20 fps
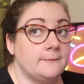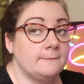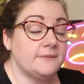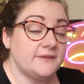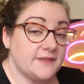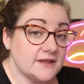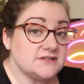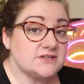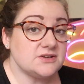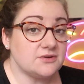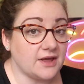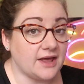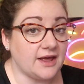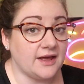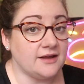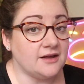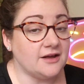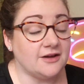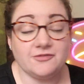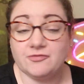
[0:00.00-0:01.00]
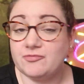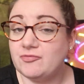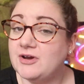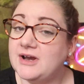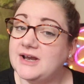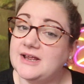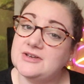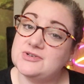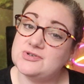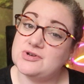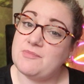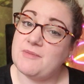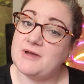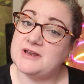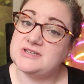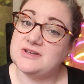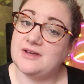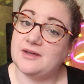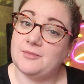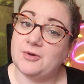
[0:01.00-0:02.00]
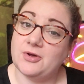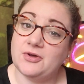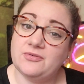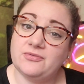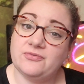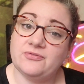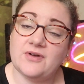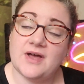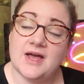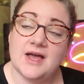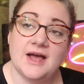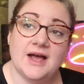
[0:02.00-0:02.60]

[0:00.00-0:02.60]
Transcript: But that's okay, I've really enjoyed my time off,